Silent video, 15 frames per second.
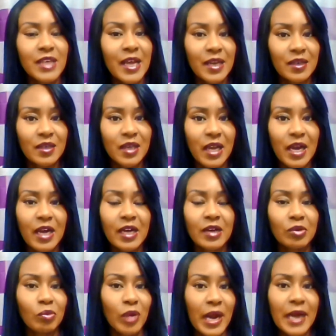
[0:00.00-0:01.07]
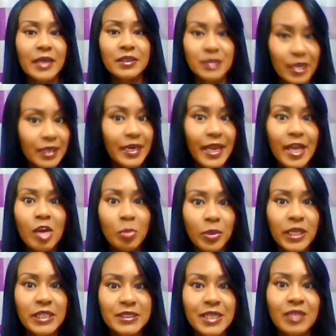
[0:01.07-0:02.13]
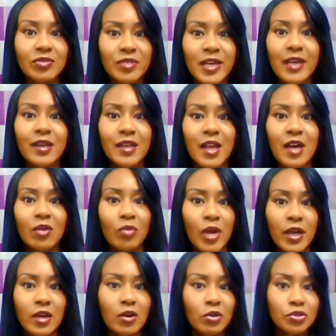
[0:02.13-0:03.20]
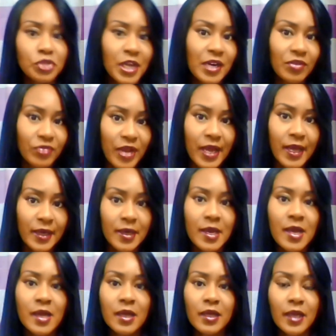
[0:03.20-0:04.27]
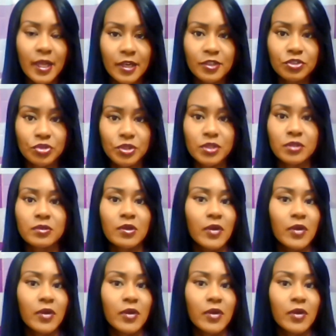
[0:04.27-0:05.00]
9 o'clock? A nail place after 9 o'clock where I could go try to find a nail drill.